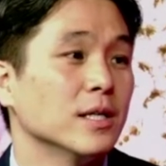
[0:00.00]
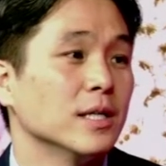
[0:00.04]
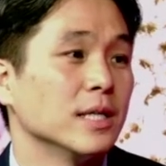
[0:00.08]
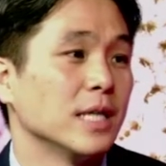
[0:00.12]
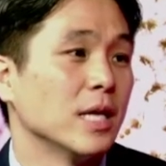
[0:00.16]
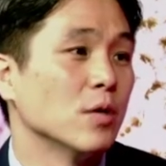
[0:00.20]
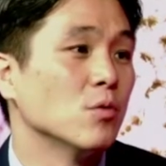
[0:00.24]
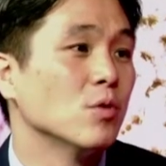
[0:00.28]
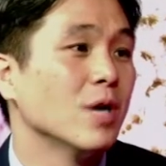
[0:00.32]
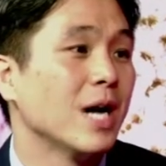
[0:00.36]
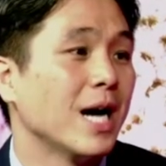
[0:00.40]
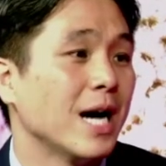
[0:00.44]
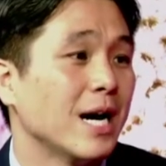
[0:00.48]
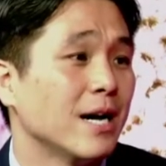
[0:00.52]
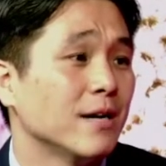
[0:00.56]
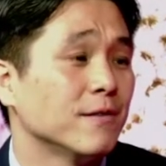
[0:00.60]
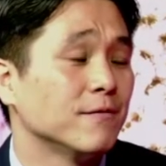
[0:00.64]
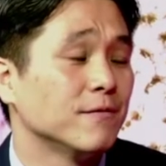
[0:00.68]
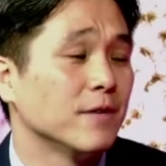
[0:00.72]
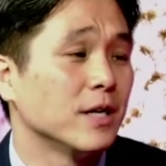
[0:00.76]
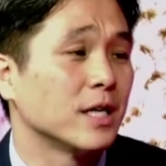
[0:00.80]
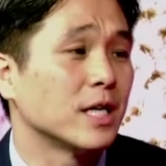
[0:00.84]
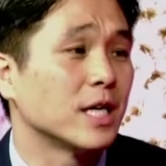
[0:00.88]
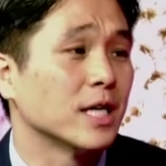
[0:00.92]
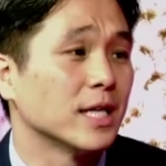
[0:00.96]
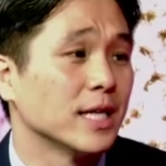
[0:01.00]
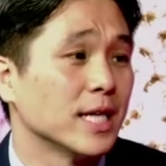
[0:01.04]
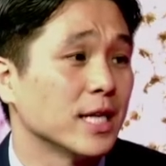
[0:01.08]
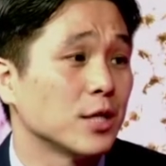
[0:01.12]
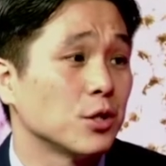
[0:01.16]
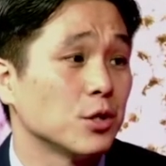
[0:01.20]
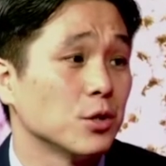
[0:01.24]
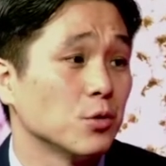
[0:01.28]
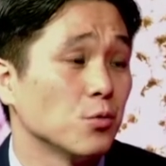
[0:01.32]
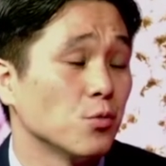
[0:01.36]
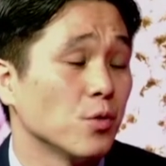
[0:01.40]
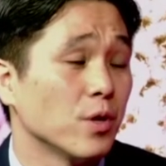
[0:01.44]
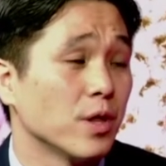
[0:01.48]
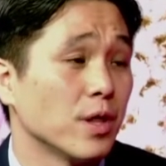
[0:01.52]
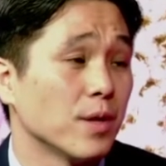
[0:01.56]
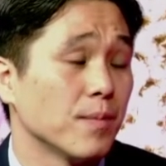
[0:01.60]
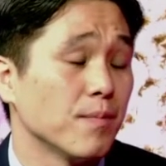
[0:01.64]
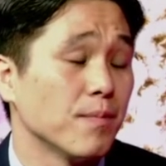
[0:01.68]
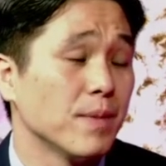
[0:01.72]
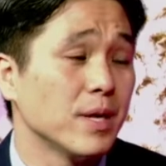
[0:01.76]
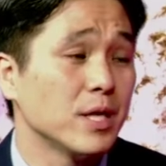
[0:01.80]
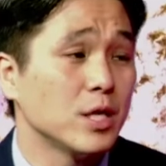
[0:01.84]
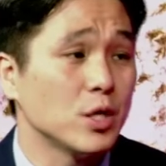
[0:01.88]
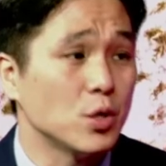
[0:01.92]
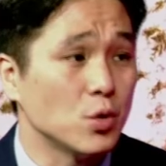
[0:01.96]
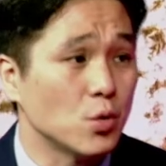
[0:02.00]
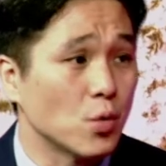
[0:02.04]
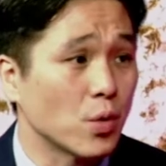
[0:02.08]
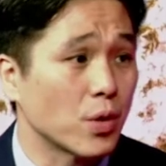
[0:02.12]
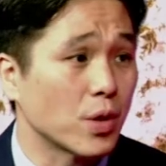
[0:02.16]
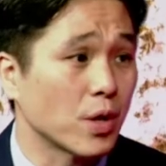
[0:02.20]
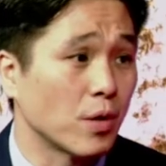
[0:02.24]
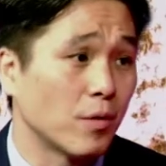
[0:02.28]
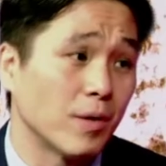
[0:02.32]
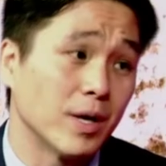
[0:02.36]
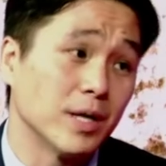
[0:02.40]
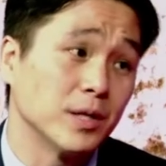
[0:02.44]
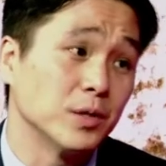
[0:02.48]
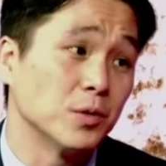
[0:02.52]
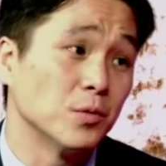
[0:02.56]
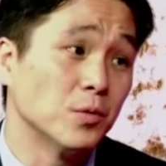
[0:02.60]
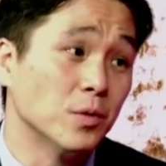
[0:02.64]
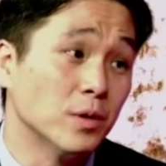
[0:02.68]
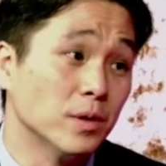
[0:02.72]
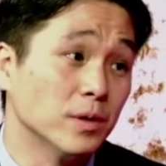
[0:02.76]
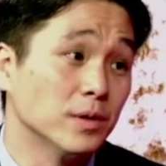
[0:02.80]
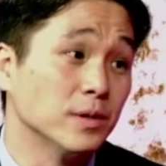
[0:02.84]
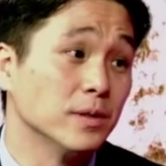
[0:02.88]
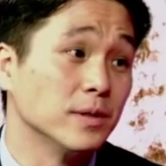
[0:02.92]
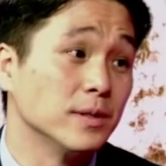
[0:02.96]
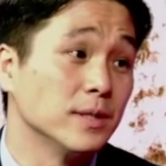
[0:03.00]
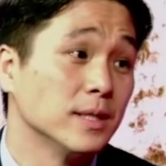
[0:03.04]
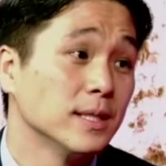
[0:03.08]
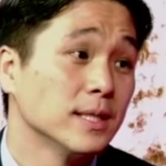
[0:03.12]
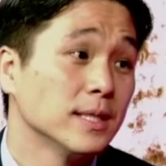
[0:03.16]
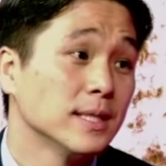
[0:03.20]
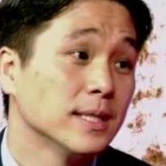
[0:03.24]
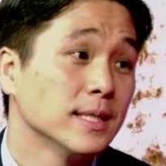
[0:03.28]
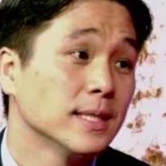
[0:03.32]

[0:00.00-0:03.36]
they will have a connection with many youth around the world.